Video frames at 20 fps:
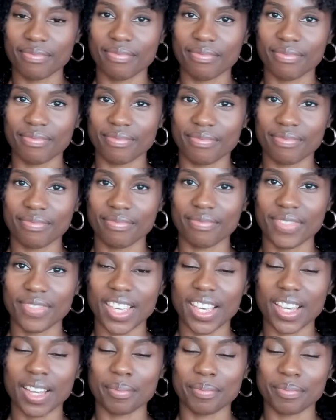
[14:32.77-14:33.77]

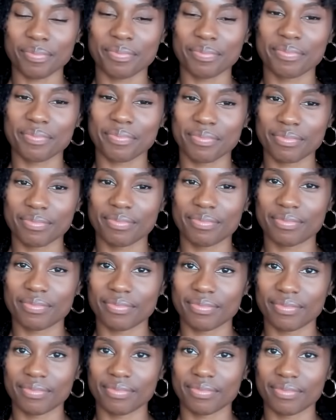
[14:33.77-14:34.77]

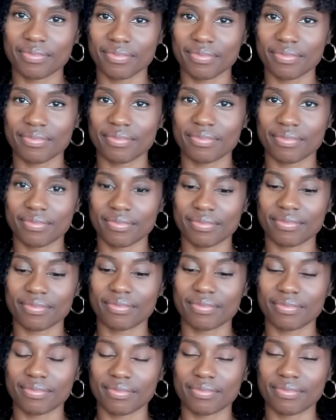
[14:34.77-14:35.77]

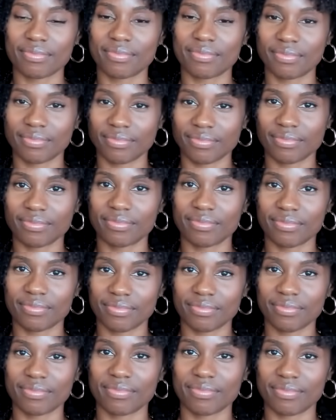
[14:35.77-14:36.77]

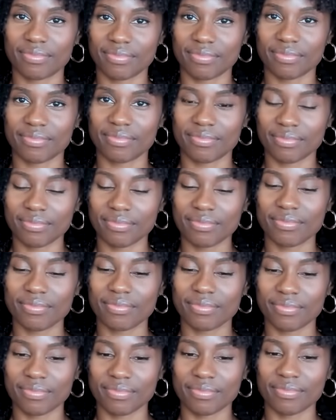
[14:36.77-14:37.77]

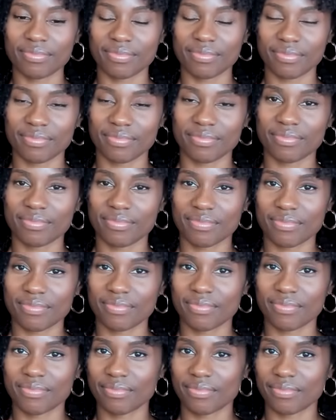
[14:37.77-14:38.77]

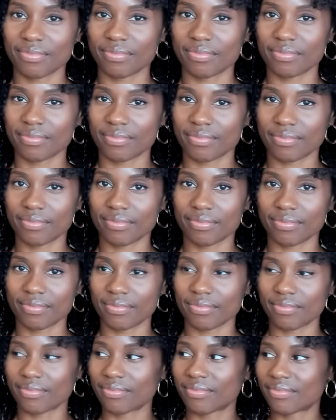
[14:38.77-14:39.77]

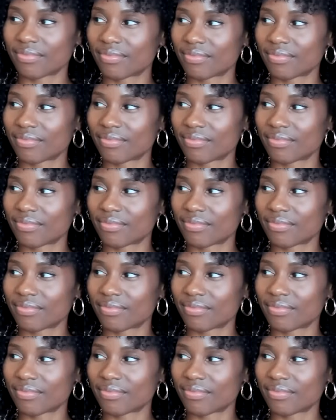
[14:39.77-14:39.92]
(not speaking)